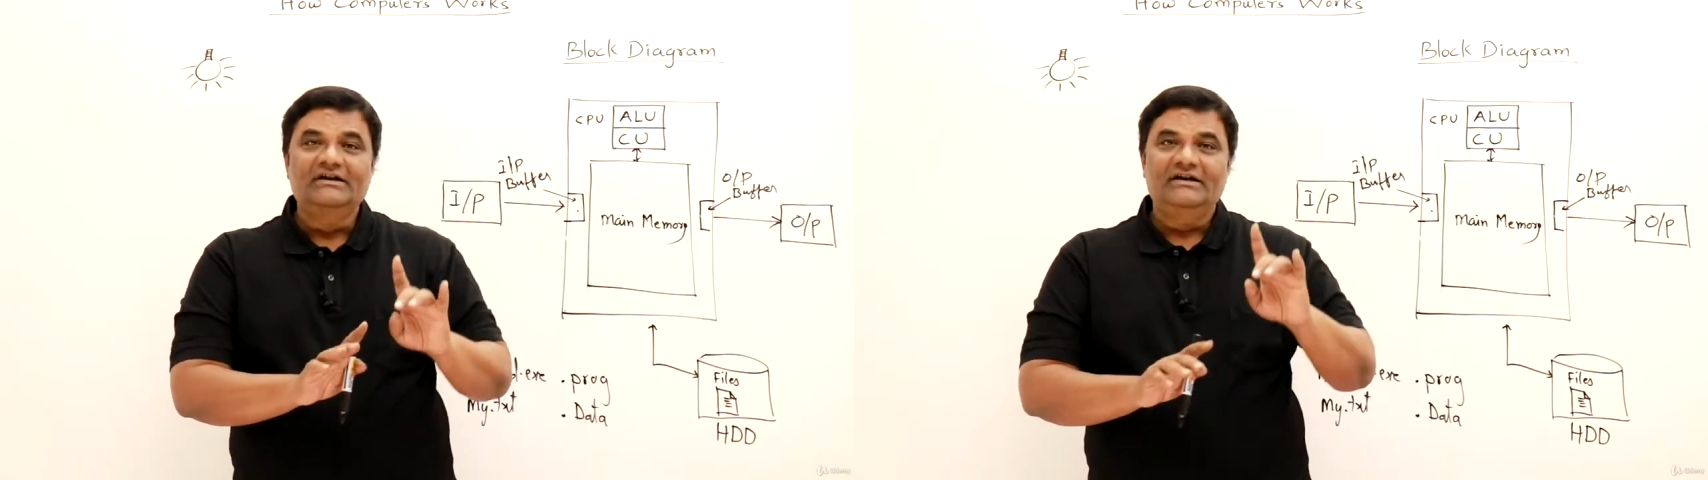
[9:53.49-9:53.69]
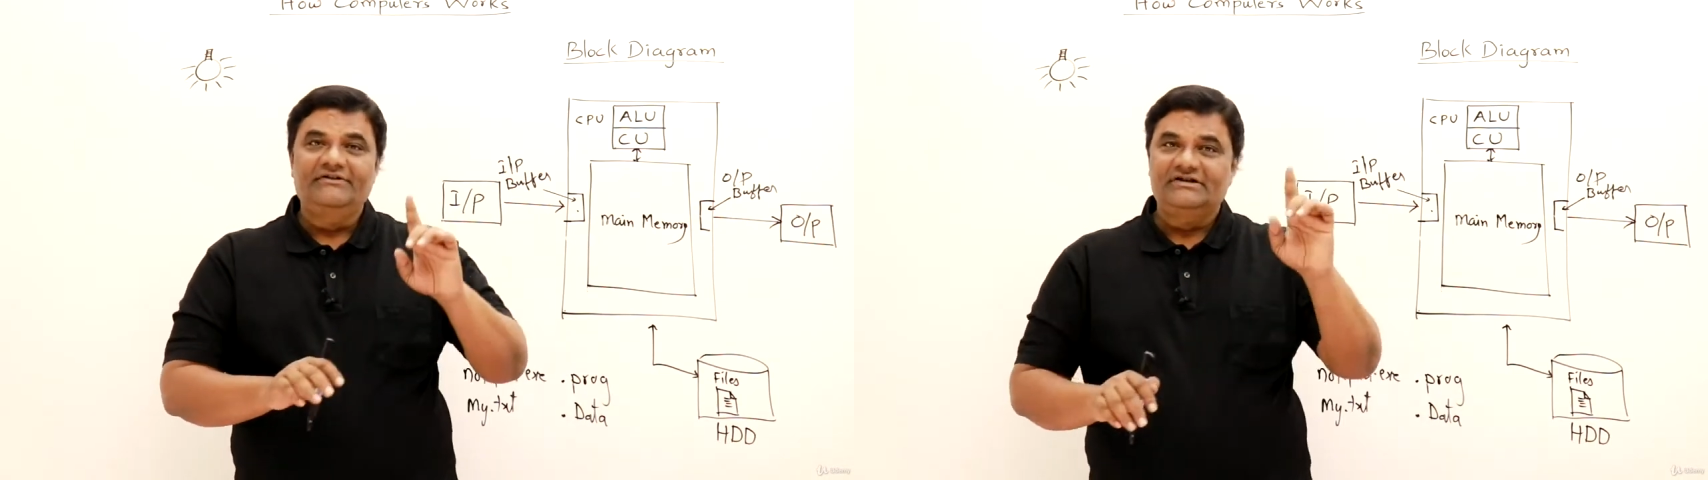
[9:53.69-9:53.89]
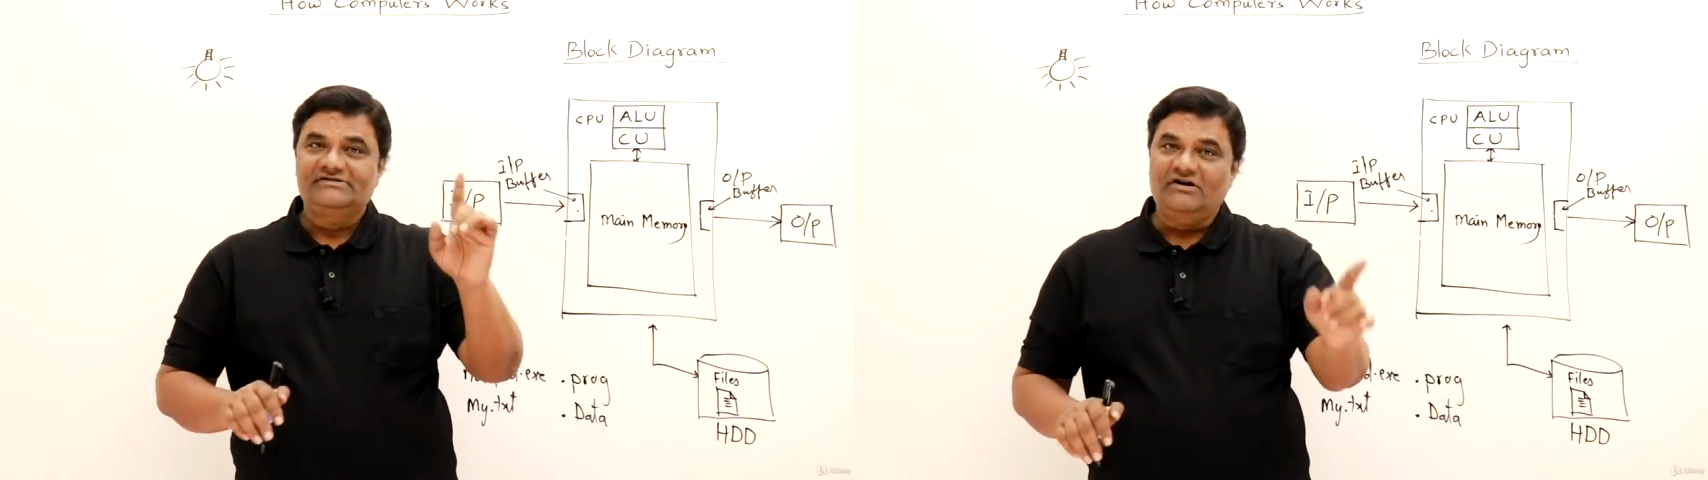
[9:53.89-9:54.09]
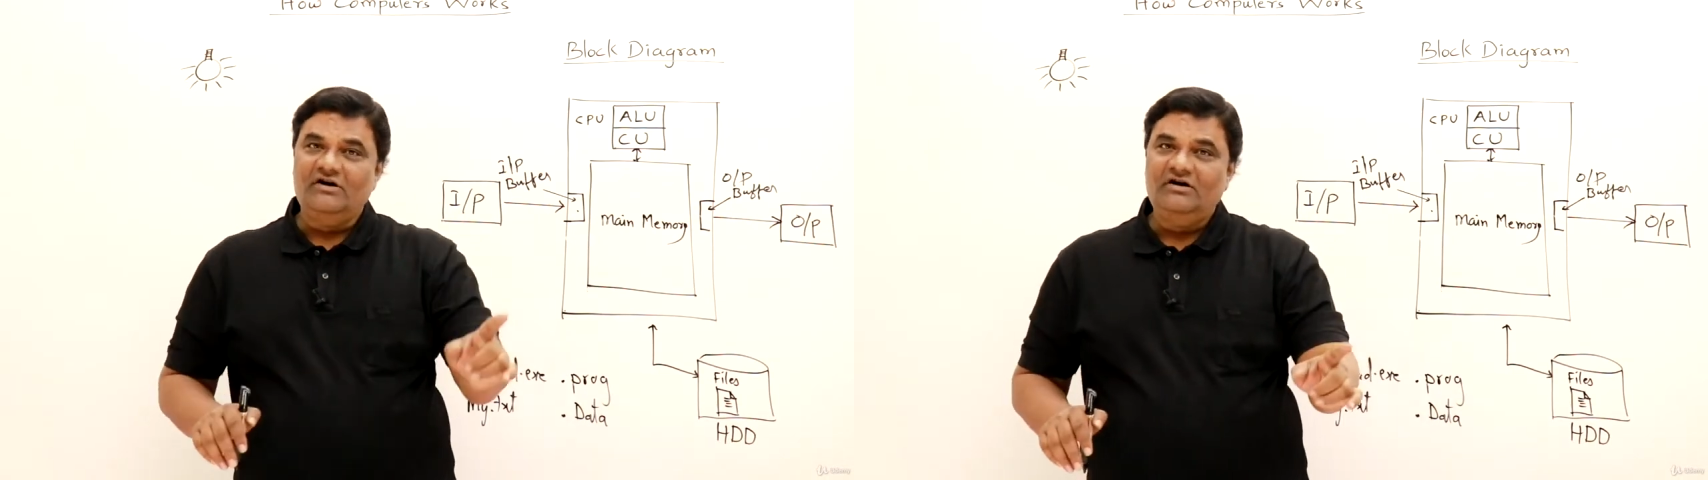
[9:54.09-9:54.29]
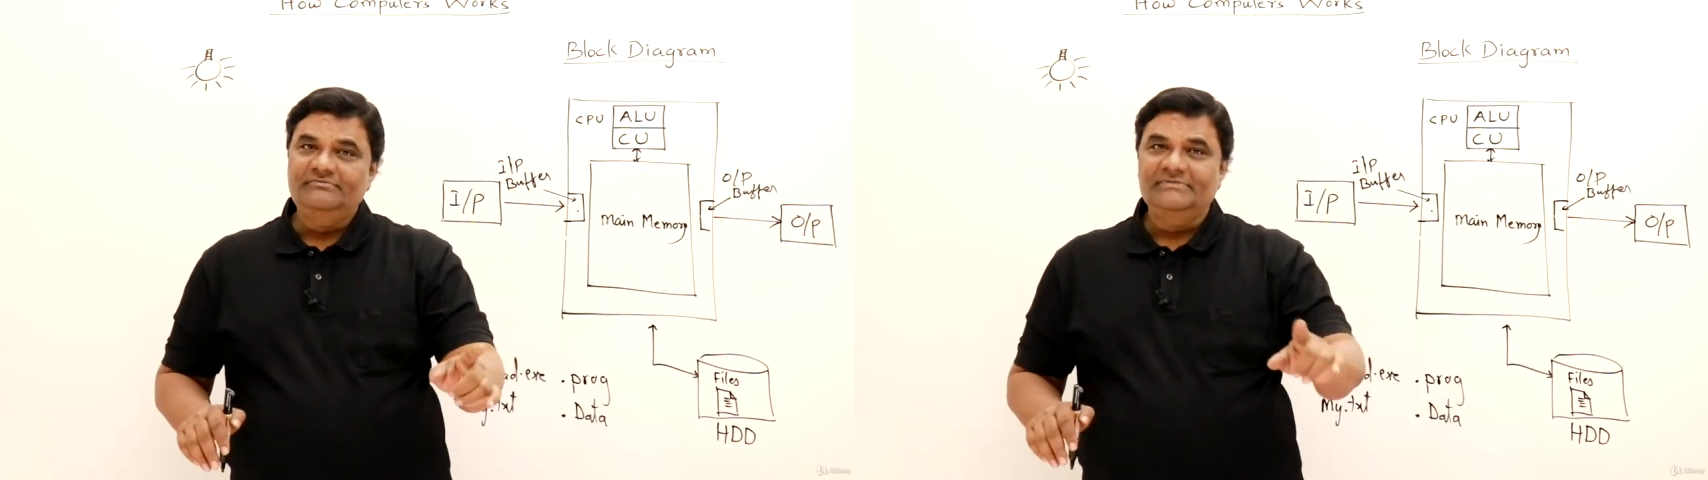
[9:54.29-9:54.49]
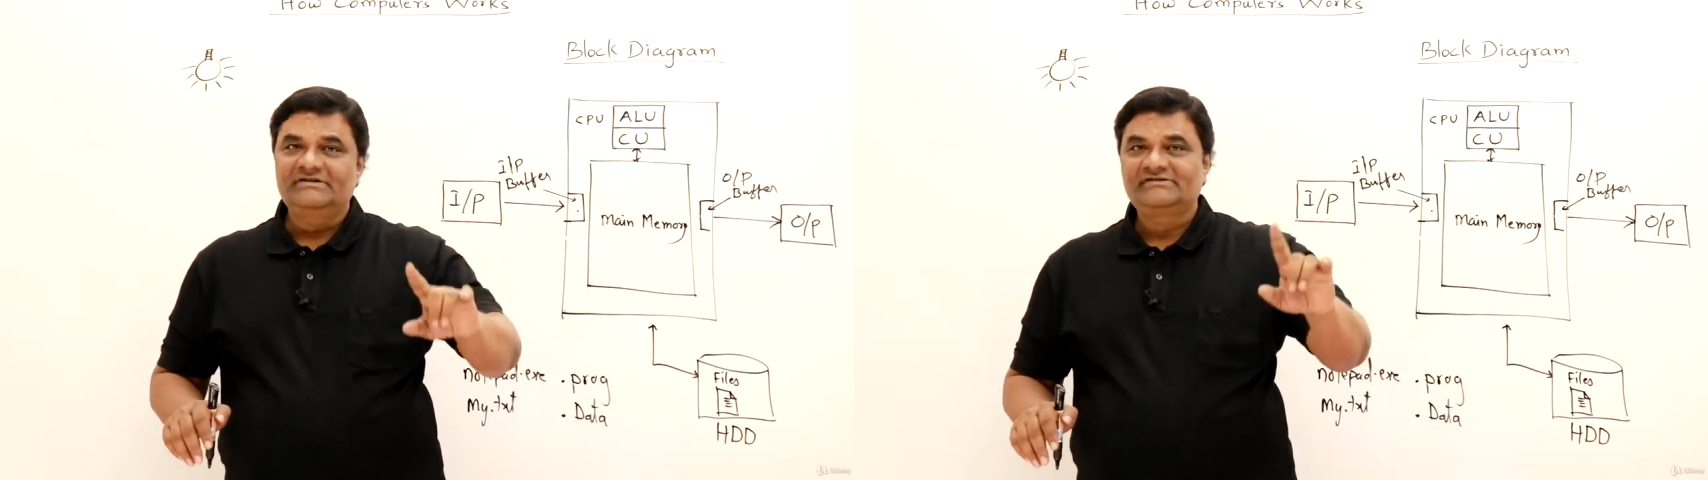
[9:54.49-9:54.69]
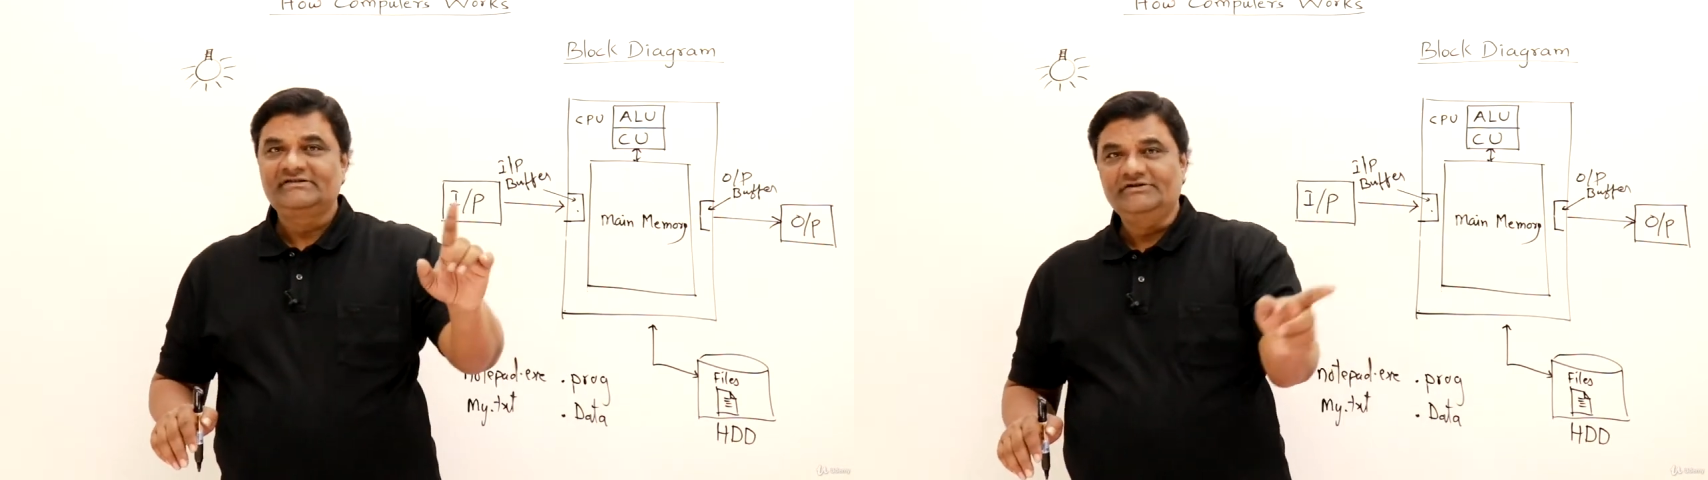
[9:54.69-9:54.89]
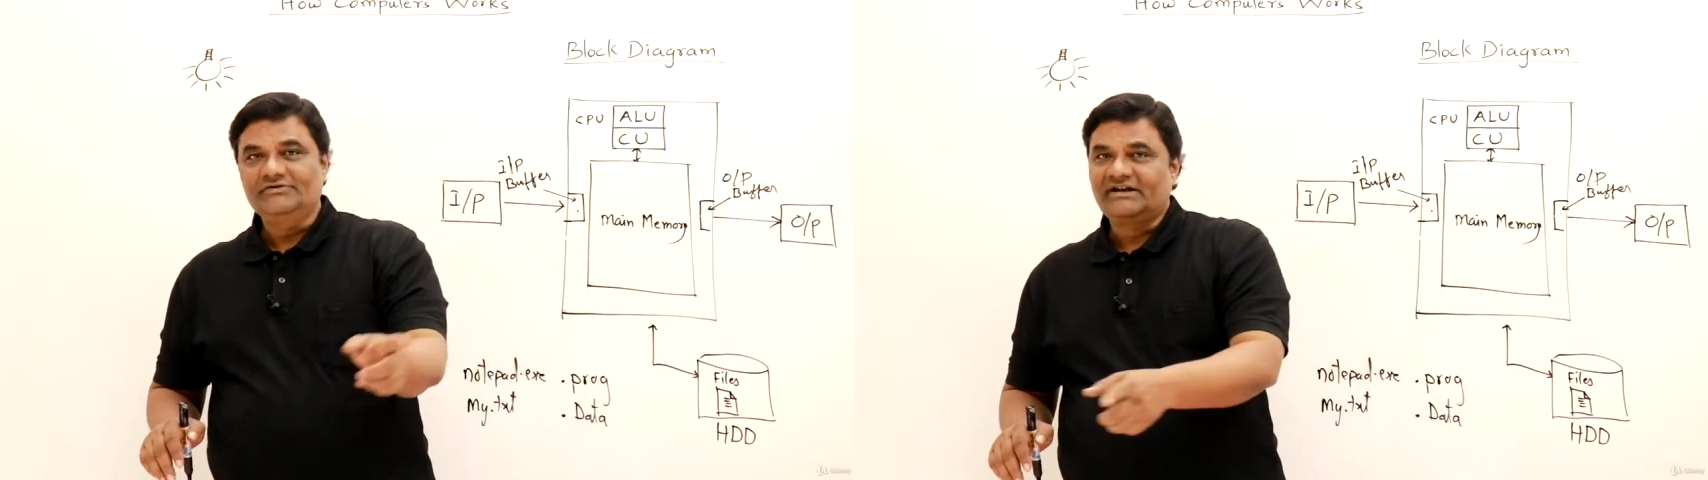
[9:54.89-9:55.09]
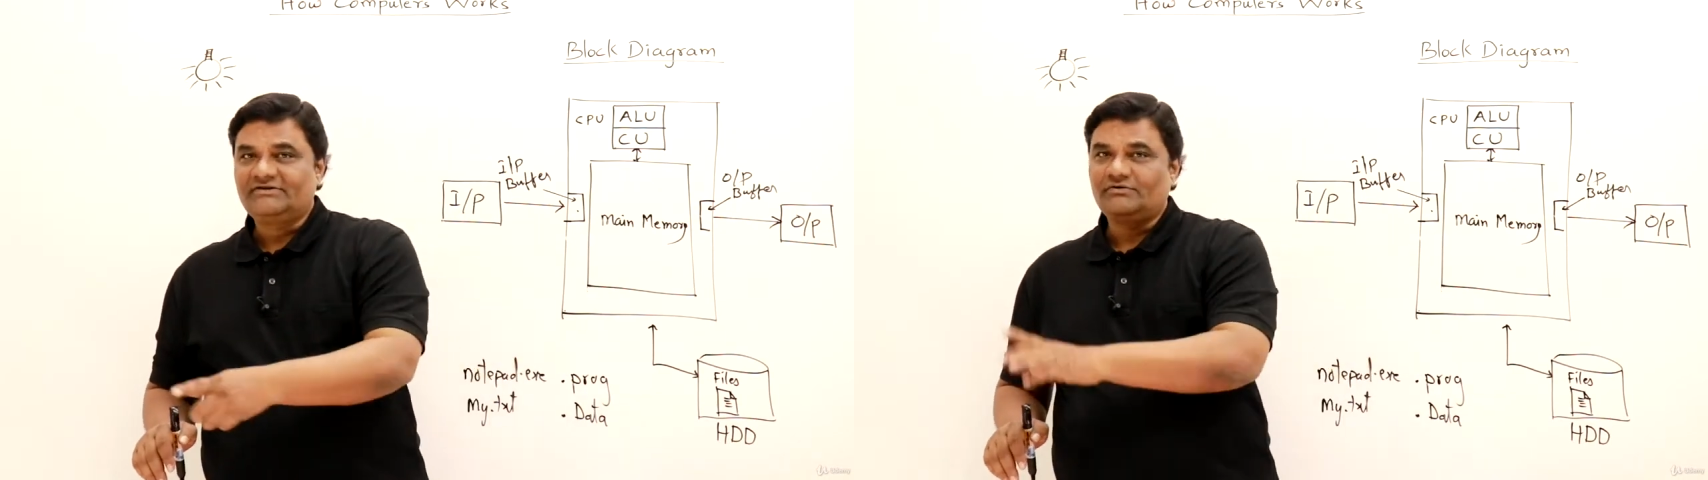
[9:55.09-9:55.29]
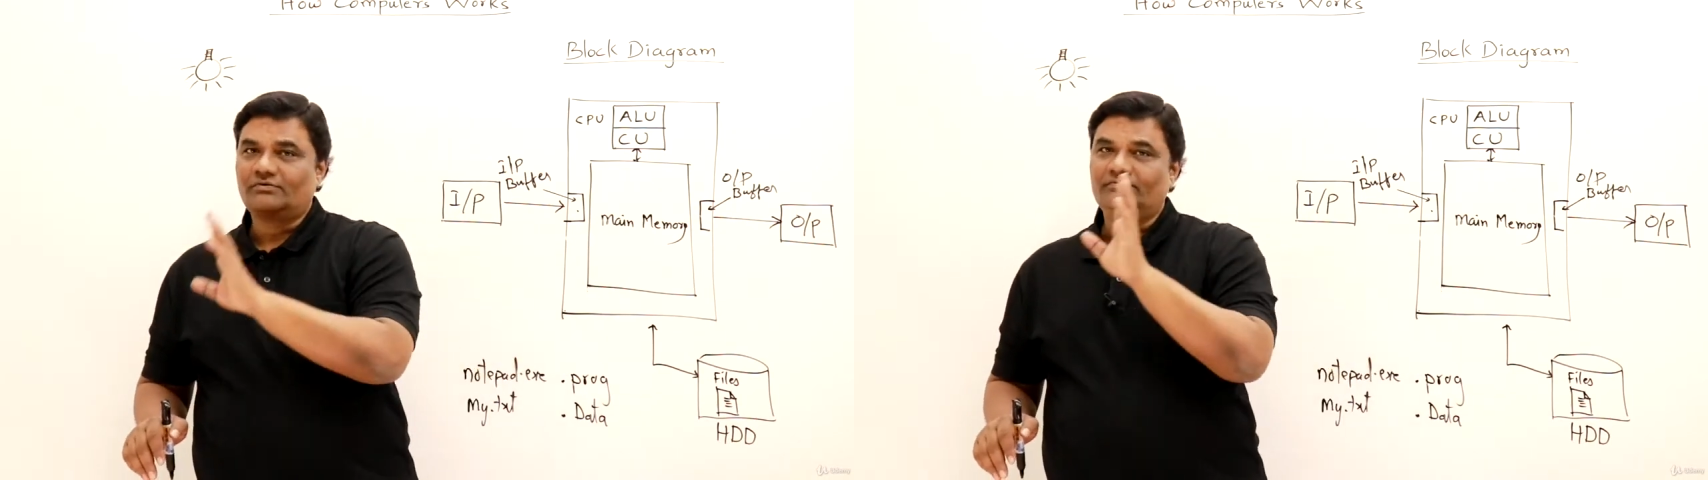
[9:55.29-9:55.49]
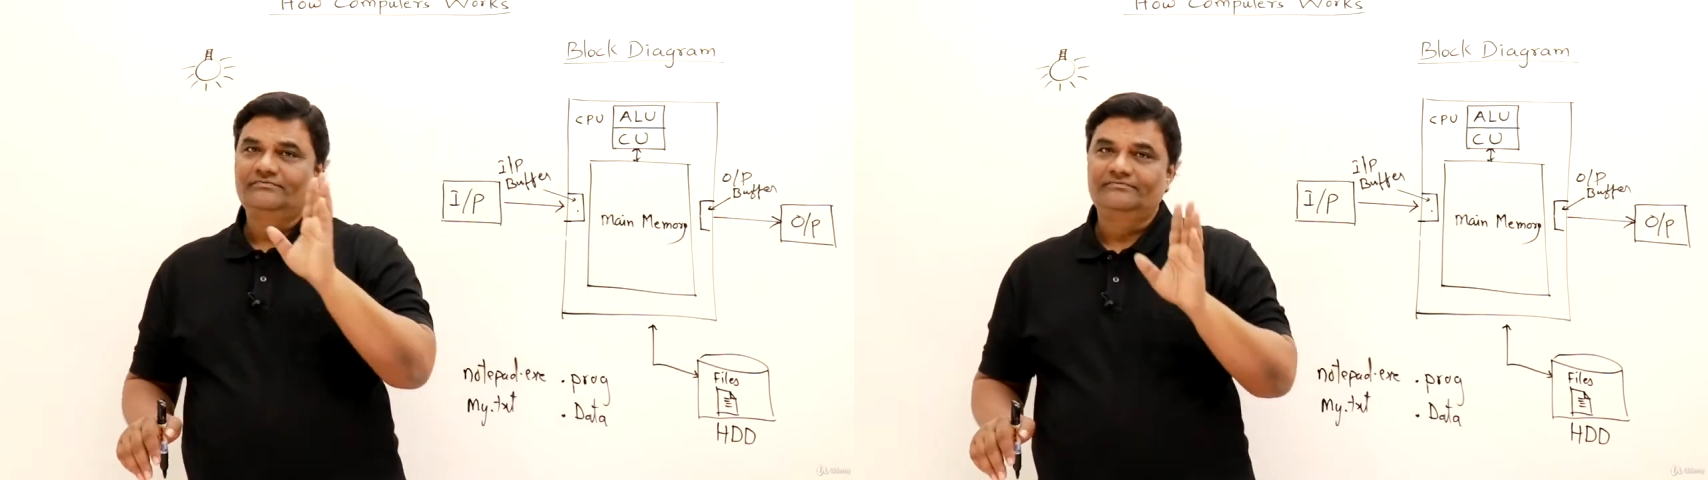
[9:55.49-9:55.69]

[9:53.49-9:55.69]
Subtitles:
If it is on means you can go.